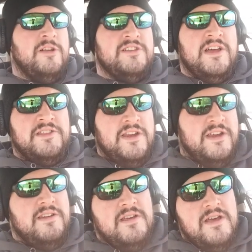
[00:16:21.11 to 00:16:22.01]
It's not that
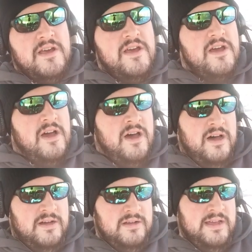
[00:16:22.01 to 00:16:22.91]

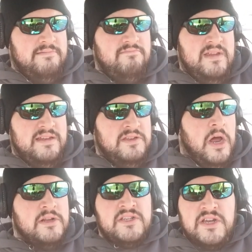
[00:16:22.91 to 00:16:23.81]
it
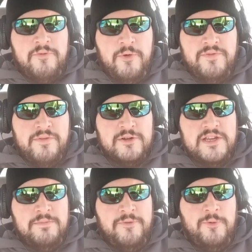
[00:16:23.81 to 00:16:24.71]
does stuff we've never
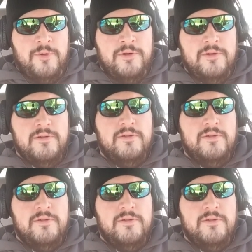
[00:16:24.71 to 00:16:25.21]
seen before.